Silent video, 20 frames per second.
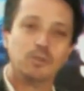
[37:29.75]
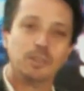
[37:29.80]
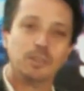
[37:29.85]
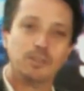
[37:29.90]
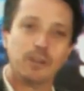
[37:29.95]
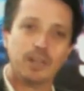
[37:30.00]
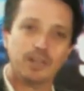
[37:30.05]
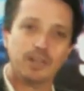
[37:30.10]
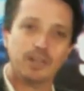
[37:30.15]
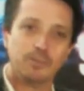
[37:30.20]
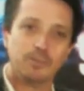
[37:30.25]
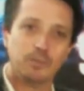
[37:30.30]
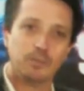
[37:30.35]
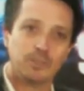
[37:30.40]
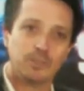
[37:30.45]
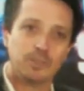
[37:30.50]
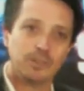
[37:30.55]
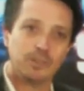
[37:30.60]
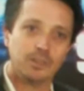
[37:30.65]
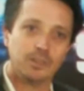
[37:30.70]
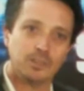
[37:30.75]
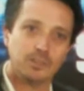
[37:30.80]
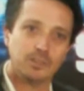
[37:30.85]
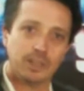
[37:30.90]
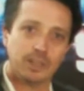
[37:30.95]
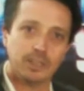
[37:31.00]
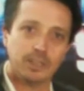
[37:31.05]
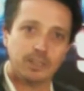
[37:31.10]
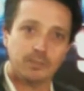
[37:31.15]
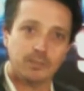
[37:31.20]
A great influence on
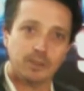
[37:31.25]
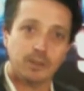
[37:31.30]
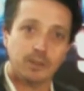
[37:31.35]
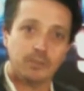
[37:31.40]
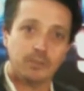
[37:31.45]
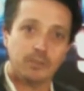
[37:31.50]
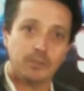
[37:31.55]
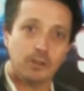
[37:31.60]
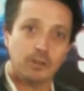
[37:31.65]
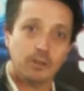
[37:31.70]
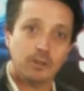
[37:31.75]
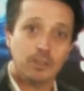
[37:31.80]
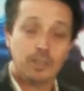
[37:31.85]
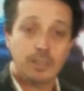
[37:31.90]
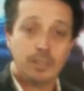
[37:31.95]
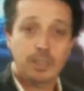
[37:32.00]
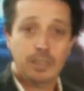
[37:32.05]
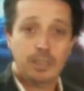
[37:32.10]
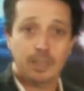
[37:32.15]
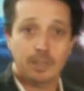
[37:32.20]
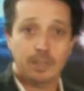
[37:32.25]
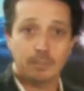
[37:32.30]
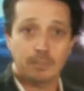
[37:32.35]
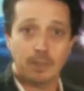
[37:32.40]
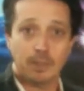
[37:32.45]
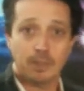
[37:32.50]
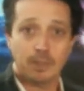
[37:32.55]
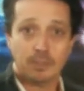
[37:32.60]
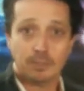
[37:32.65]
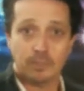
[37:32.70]
Australian rock and roll. And Definitely.
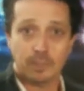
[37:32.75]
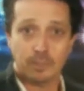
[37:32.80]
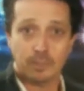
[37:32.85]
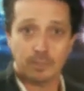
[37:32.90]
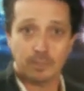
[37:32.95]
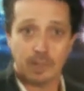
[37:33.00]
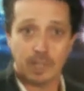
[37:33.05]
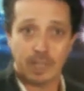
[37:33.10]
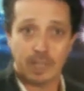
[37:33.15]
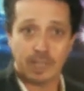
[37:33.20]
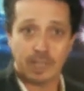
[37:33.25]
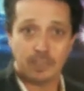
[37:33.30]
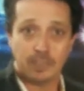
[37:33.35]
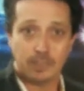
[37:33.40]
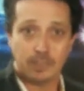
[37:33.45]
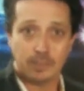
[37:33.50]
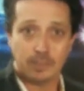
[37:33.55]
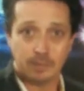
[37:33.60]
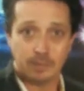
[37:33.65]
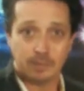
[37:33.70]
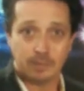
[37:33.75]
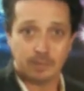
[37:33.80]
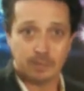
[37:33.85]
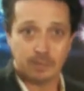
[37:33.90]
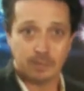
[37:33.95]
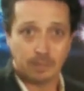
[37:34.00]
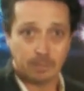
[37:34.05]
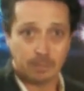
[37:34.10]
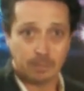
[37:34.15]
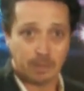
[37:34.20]
most of us, my age, and, and, you,
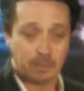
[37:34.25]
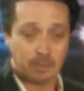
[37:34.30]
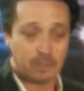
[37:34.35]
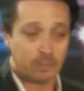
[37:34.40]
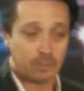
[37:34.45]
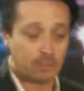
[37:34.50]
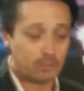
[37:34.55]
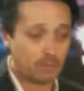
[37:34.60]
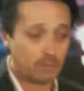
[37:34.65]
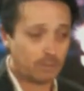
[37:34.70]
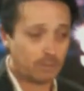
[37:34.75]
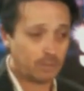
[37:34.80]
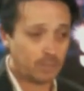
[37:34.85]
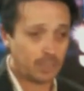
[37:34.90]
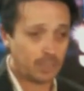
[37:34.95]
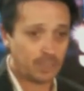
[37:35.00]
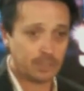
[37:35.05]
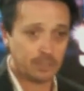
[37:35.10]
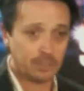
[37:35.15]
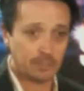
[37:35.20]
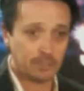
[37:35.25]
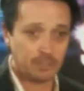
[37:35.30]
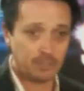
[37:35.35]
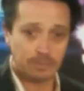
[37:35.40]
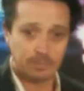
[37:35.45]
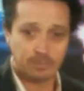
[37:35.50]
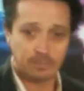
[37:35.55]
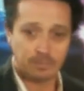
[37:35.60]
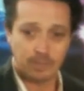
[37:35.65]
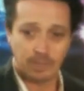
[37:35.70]
and perhaps you as well, Jason, were,
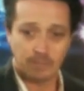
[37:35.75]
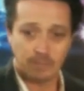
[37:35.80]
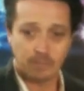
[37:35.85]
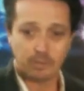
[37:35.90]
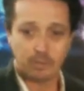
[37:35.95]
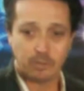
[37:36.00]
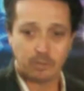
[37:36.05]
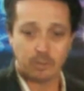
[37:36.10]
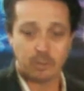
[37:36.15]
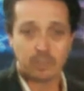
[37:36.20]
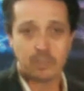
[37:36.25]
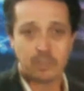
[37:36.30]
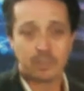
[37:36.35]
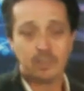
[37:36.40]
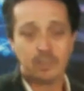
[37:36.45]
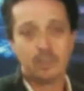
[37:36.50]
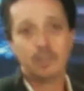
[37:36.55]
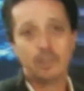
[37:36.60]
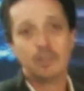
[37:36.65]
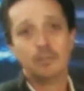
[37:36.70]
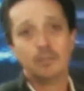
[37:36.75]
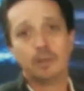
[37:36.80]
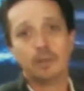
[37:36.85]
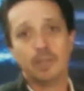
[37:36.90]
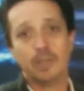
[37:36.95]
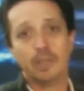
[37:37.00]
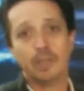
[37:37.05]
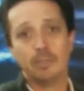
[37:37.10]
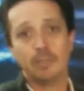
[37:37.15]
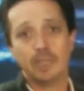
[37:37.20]
were influenced by
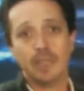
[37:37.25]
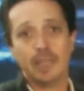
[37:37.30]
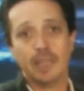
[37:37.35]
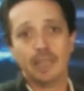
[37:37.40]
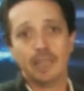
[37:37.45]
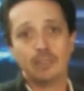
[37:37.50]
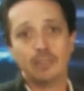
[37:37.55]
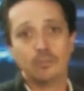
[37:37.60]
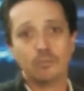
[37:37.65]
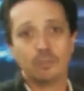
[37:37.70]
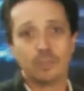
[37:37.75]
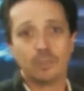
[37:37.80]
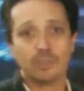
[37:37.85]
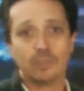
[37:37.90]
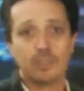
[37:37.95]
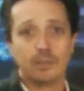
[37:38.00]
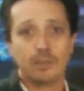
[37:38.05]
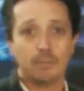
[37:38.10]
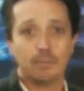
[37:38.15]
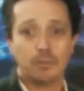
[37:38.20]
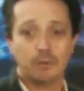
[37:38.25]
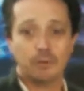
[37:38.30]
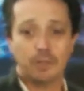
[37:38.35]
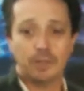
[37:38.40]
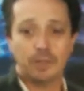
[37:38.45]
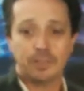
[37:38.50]
him and the Angels at some point.